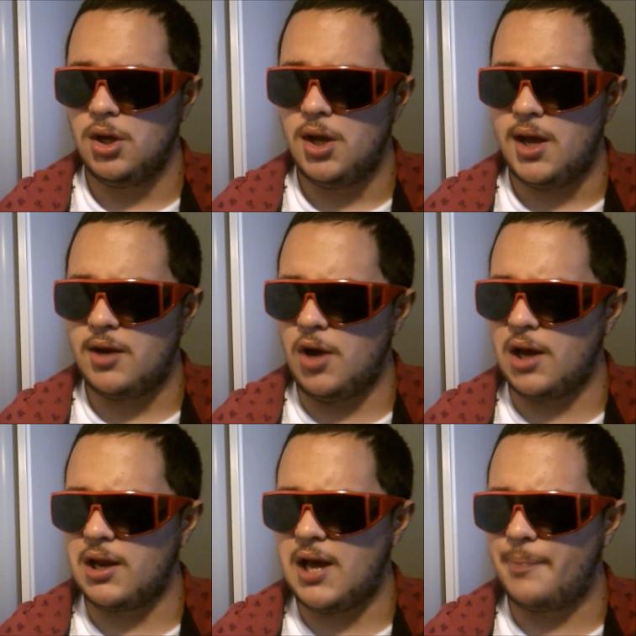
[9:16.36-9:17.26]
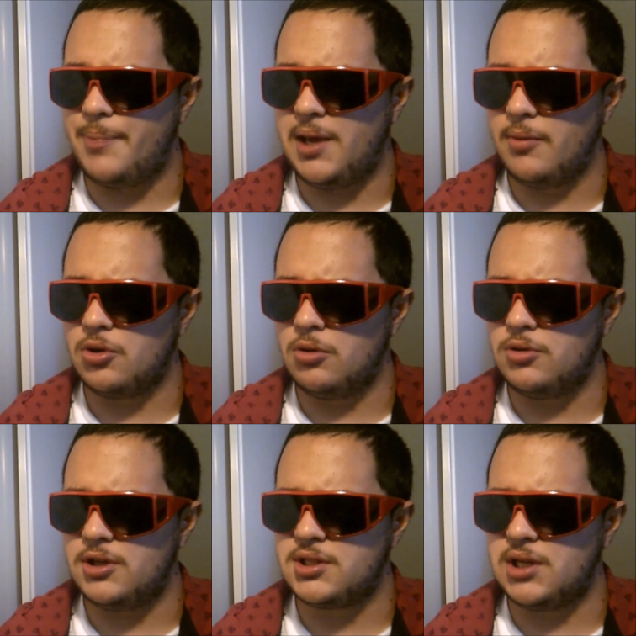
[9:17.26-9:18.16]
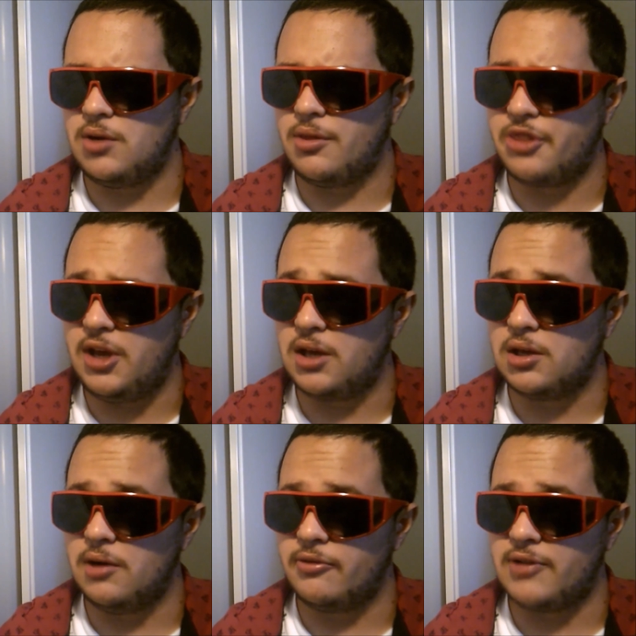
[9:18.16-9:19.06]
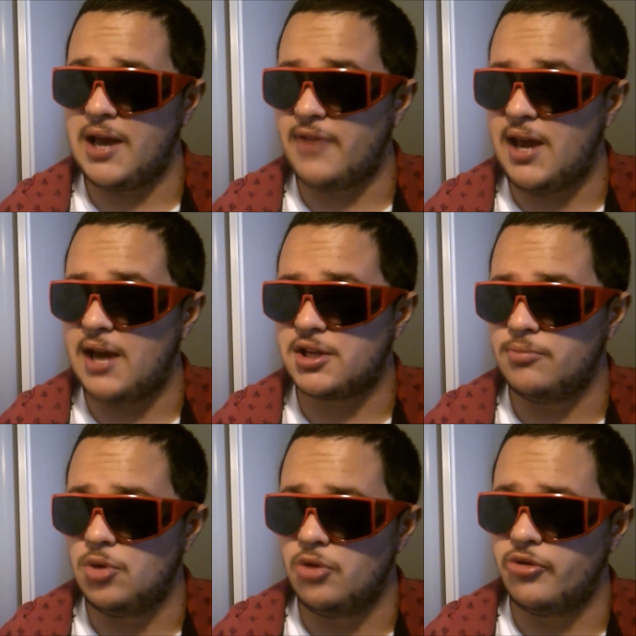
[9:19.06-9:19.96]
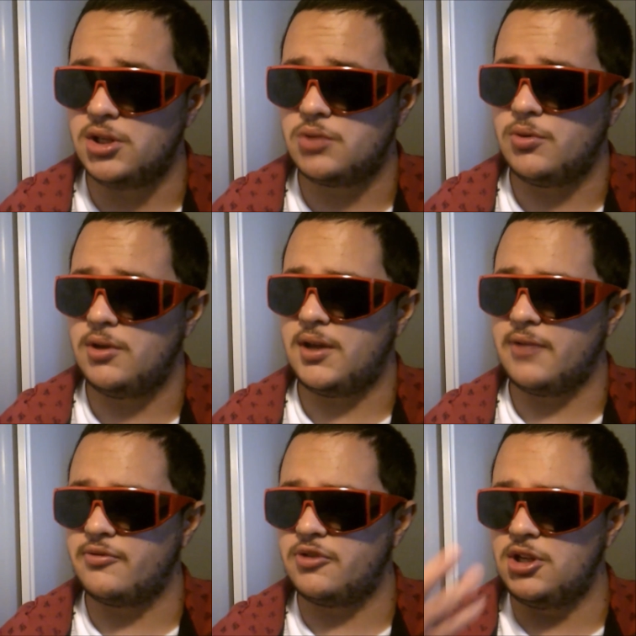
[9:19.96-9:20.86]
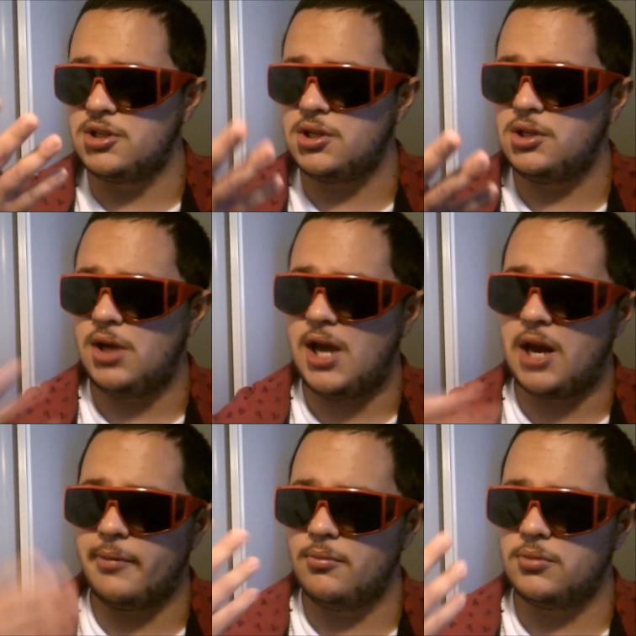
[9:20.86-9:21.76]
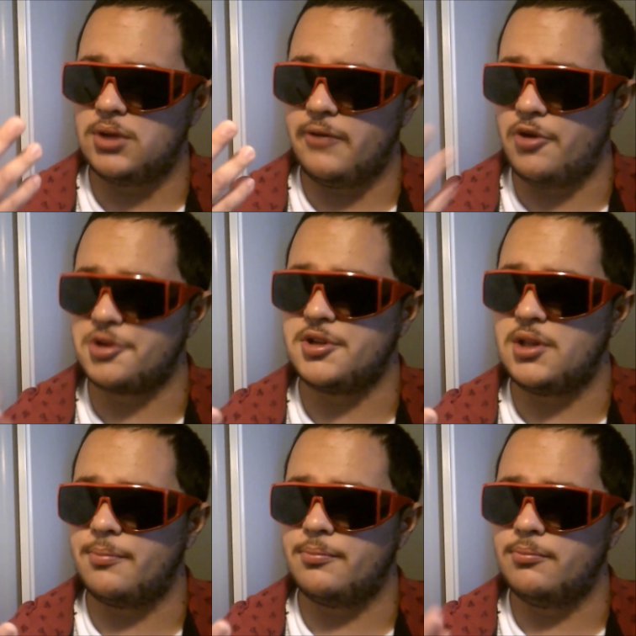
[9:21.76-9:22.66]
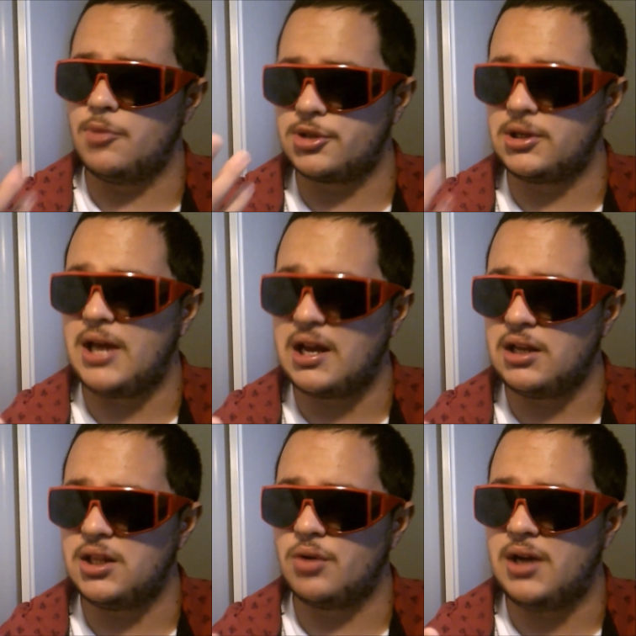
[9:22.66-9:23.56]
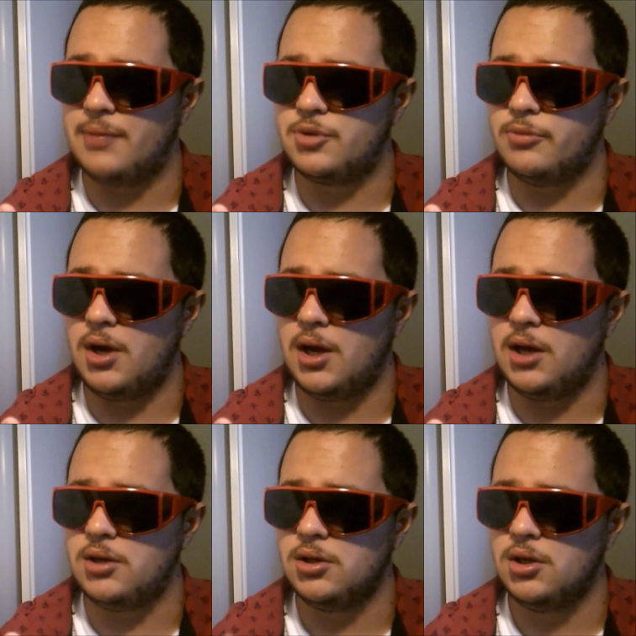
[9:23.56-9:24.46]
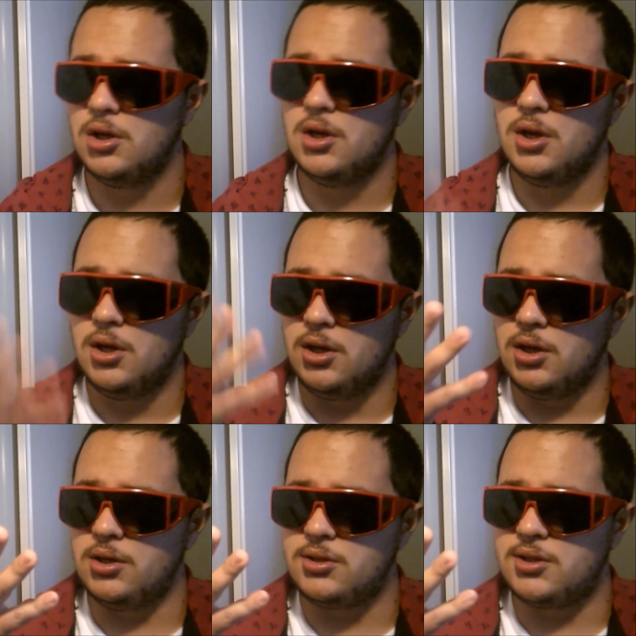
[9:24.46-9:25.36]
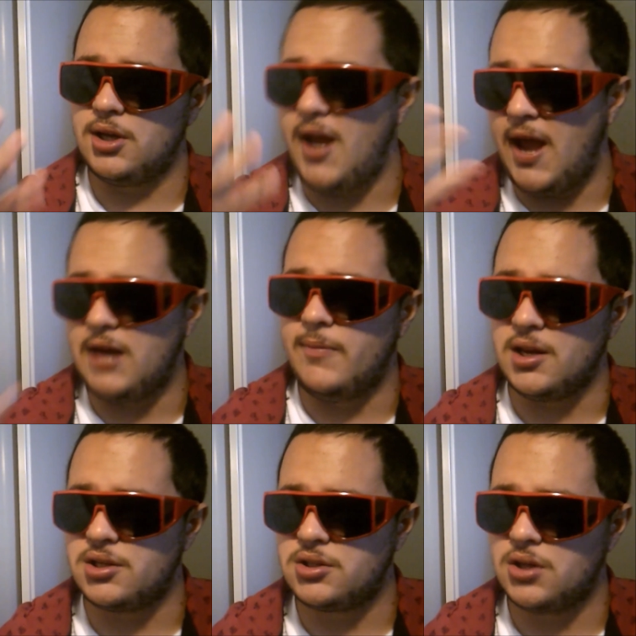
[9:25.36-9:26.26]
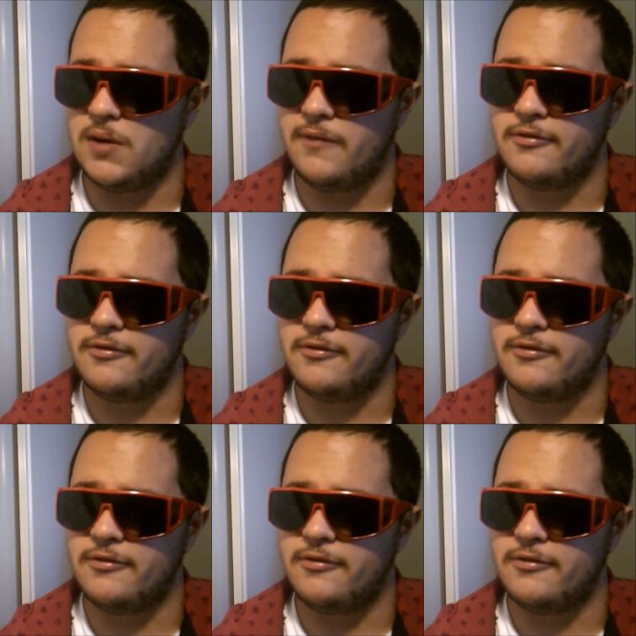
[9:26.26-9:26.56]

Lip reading: I know a lot of people don't necessarily think of live action movies when they think of Disney. The first thing that most likely they'll come to mind is the animated stuff.